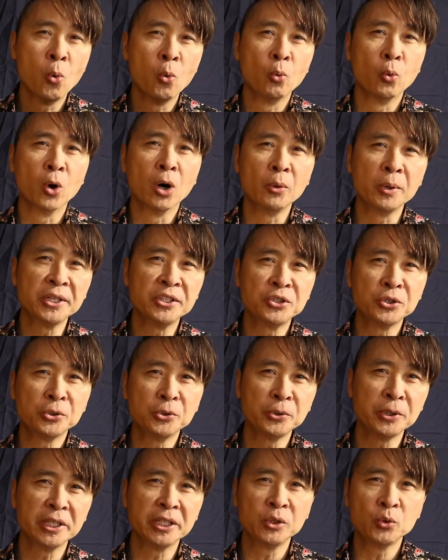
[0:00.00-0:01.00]
What we
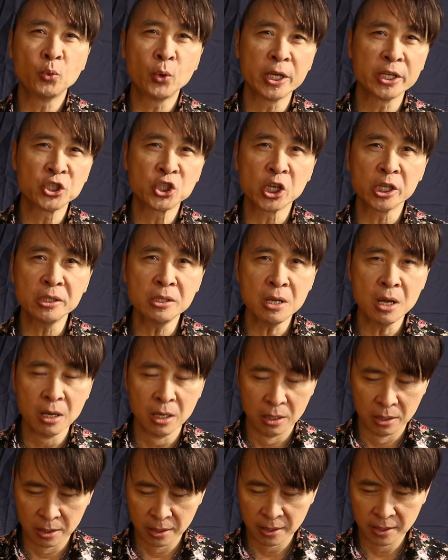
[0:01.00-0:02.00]
do in Wing Chun
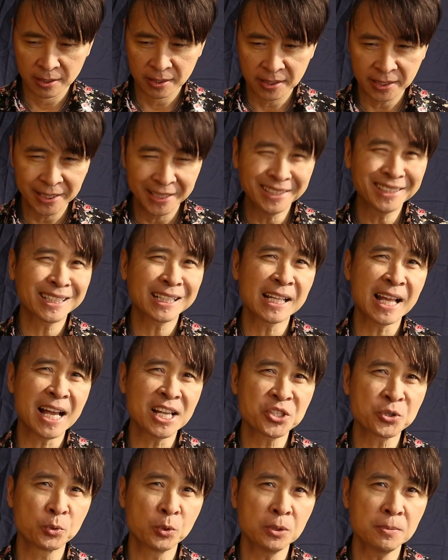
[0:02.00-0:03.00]
in the
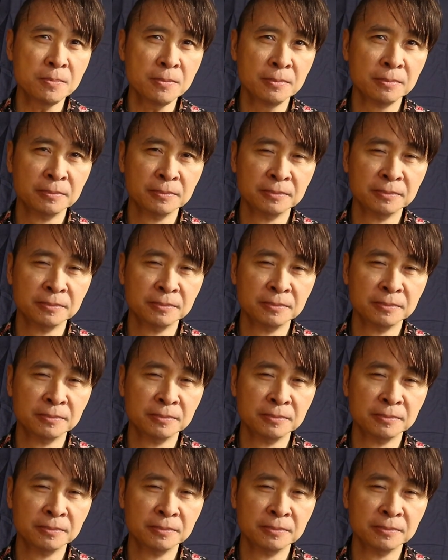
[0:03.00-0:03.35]
classroom